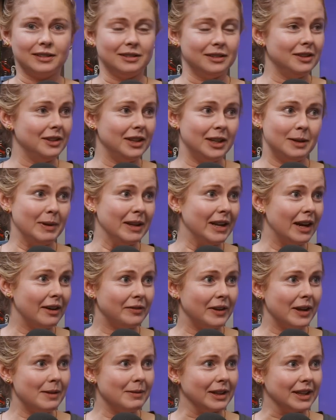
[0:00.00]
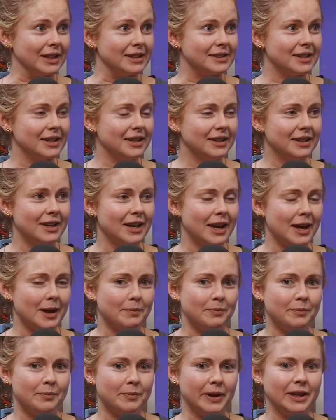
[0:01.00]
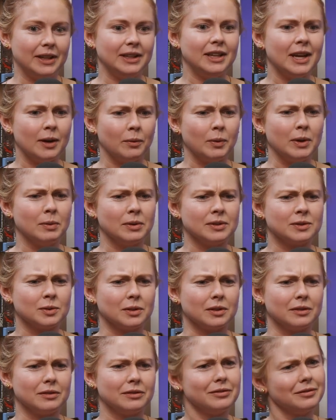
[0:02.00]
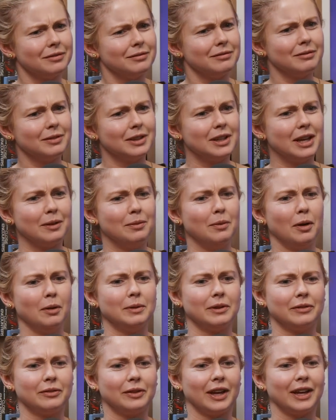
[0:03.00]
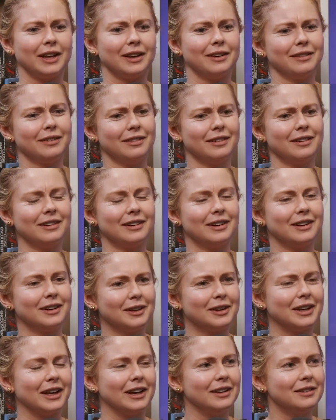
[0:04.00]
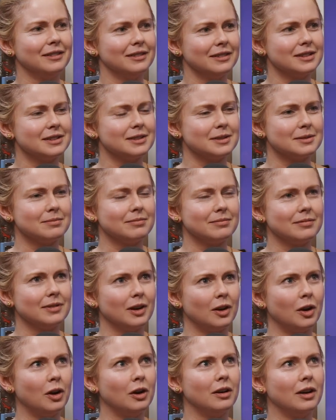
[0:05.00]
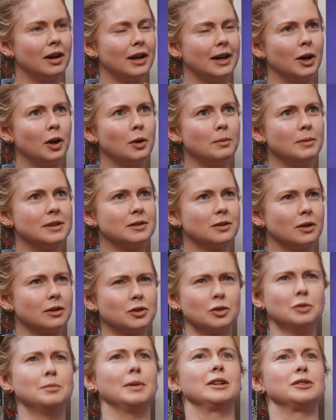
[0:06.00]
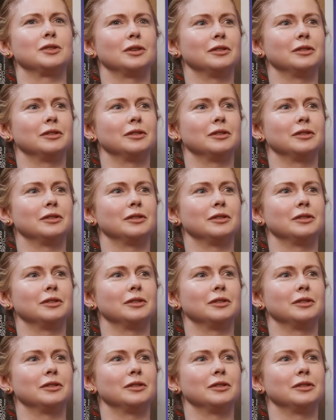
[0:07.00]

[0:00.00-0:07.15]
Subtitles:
you need to meet our families. But yeah, we had a moment of like, oh, okay, I hope there's not too much